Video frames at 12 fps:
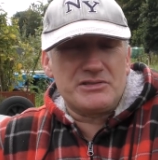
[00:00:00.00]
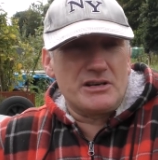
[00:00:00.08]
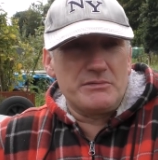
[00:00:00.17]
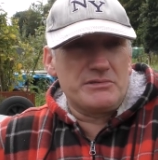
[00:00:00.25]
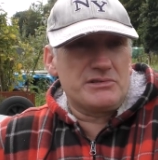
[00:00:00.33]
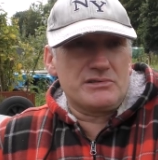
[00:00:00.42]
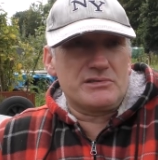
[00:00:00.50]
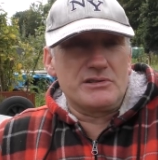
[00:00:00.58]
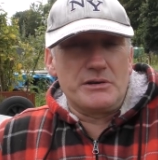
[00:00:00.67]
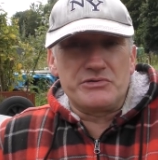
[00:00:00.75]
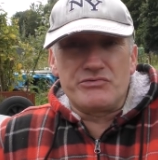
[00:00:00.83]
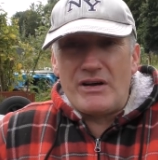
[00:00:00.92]
So it was just, you
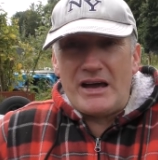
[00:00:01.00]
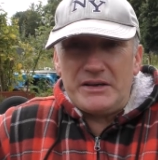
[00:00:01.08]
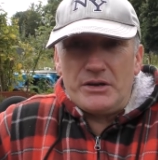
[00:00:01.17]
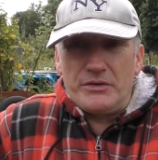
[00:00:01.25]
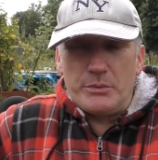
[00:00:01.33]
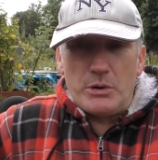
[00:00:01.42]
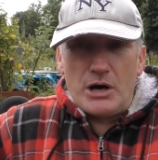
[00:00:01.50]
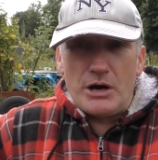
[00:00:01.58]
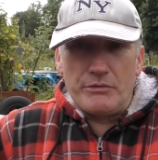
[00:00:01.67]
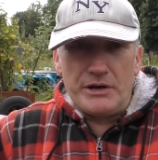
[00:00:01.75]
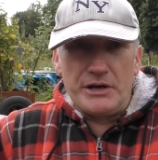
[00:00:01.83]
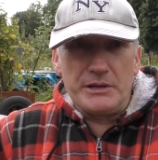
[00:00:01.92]
know, it's writing on the
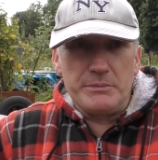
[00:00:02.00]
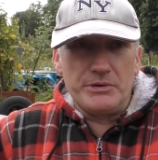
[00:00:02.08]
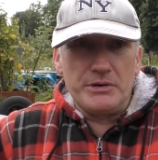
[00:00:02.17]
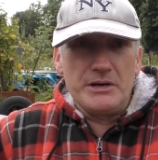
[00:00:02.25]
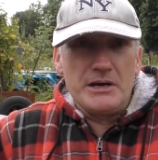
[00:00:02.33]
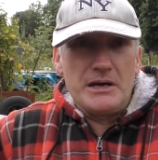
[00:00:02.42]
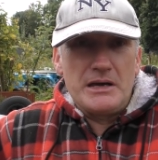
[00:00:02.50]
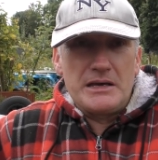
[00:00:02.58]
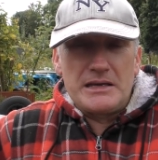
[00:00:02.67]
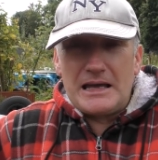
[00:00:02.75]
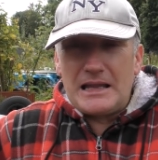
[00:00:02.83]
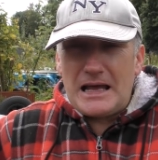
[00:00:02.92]
wall really. But
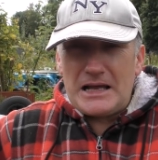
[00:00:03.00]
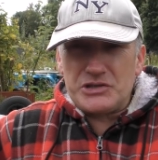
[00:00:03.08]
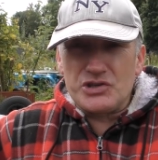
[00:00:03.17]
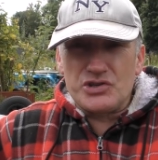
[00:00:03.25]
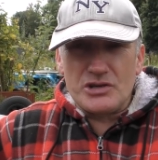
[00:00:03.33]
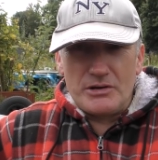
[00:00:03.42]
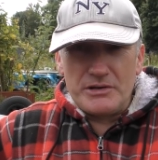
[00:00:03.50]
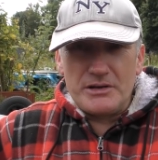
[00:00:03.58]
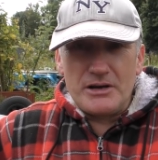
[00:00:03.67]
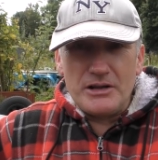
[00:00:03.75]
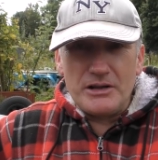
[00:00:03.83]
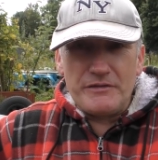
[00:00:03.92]
yeah, I like to show
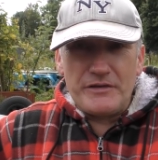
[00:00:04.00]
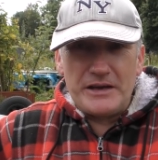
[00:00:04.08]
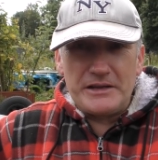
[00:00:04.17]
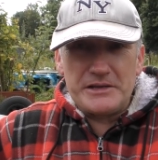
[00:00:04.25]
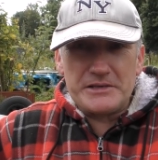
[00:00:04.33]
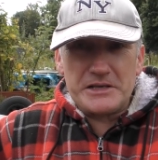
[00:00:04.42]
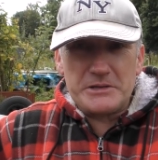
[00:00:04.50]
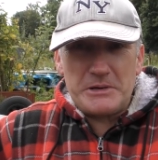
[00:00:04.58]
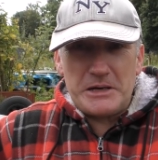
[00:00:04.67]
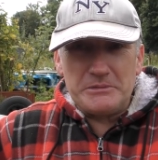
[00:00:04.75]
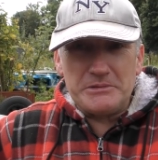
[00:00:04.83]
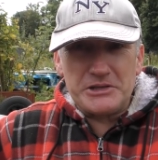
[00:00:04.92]
you all the failures as
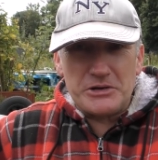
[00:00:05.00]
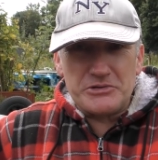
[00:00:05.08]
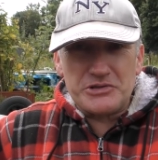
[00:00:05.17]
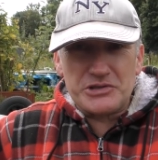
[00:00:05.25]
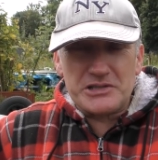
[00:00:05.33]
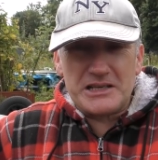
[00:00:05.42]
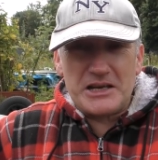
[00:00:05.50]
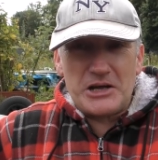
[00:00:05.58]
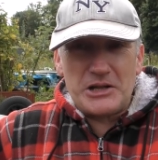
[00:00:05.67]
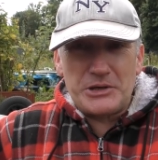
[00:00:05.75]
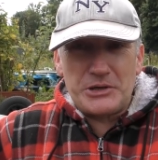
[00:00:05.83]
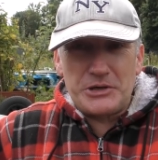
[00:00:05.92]
well. You don't just see
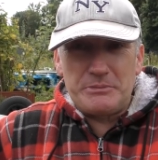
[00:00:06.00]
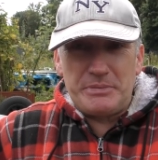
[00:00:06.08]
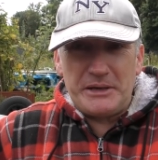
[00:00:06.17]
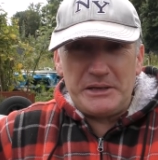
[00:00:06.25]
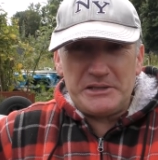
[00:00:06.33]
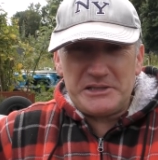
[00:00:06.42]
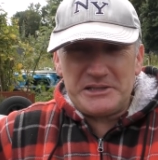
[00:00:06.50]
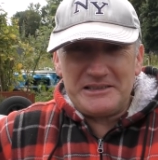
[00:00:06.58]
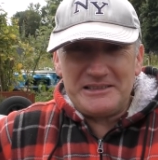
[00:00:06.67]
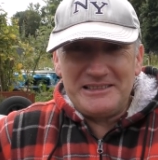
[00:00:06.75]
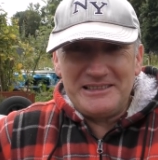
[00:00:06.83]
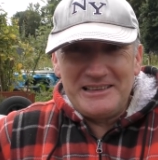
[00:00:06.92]
all the good bits
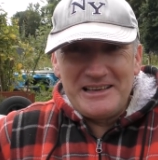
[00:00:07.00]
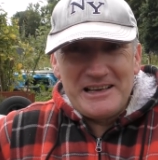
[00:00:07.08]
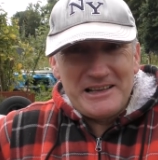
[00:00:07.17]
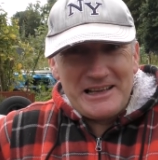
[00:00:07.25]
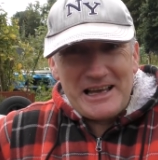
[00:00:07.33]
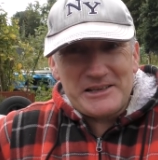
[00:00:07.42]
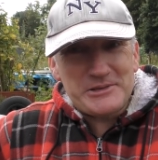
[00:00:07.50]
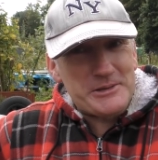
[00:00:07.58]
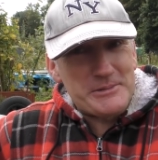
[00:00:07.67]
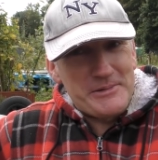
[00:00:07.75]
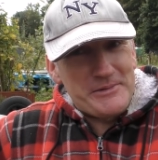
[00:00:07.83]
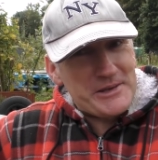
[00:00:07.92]
like
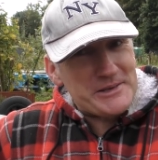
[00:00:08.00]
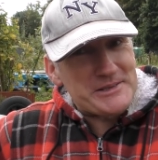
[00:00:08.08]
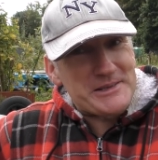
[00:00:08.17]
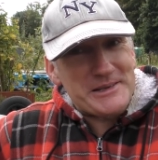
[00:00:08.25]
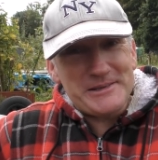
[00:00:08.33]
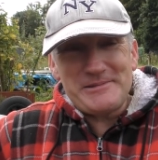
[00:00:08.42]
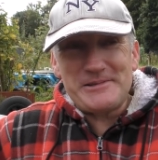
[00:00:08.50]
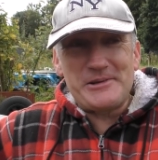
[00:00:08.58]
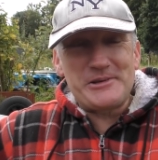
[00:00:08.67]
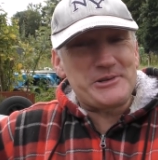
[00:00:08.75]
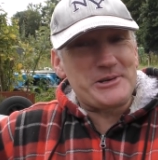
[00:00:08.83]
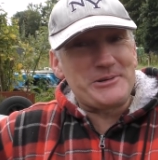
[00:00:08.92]
some of yous do. You
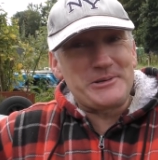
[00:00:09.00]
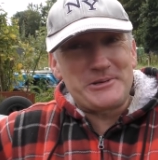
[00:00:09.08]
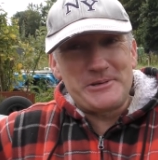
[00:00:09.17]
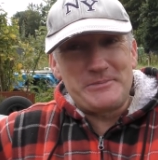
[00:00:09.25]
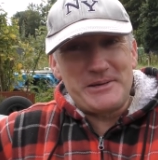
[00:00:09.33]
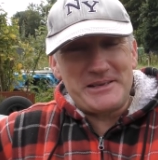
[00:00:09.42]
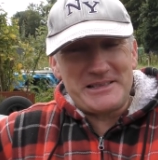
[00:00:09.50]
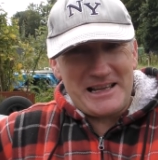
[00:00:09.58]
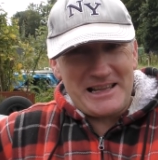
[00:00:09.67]
only show the good bits.